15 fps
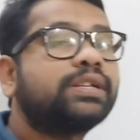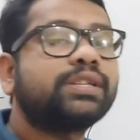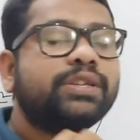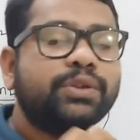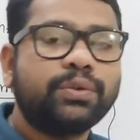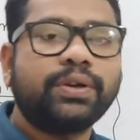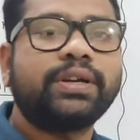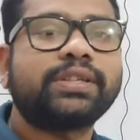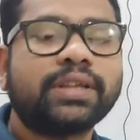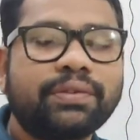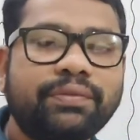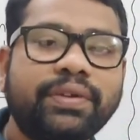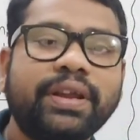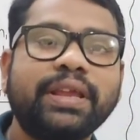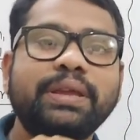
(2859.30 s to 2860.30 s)
are its units are
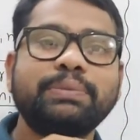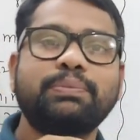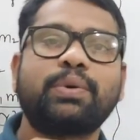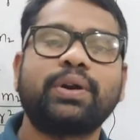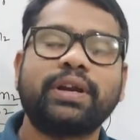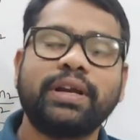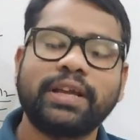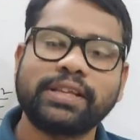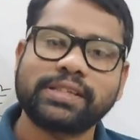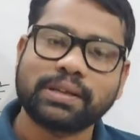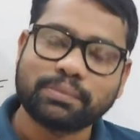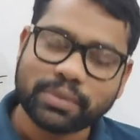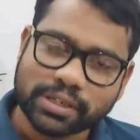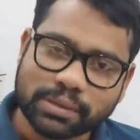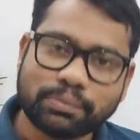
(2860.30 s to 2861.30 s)
very important
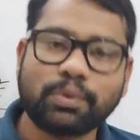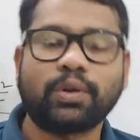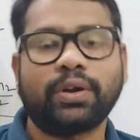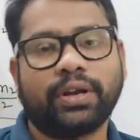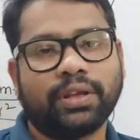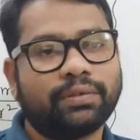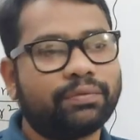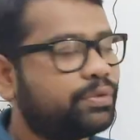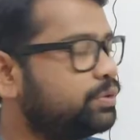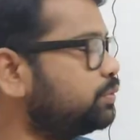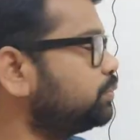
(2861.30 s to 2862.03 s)
examination point of